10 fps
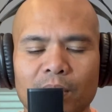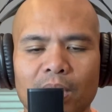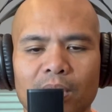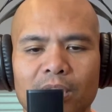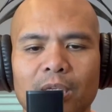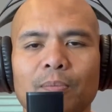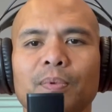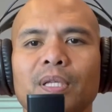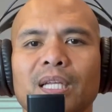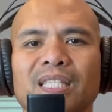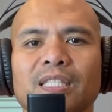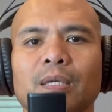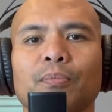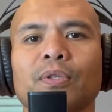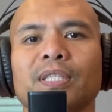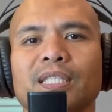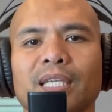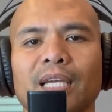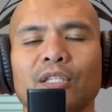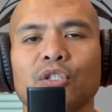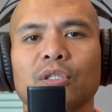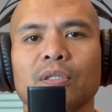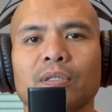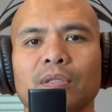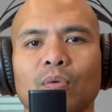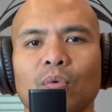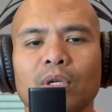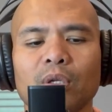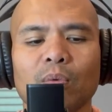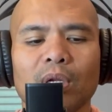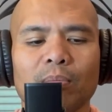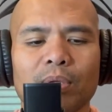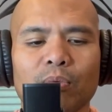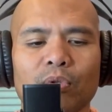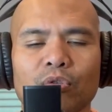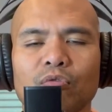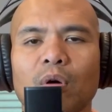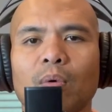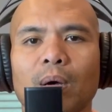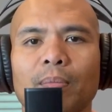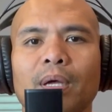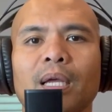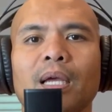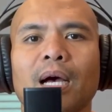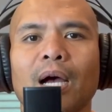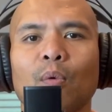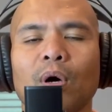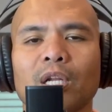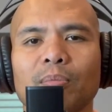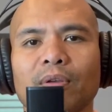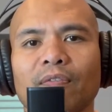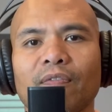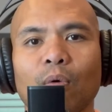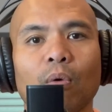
Keep it as simple as sage. What do you want to be when you grow up? I want to be 4.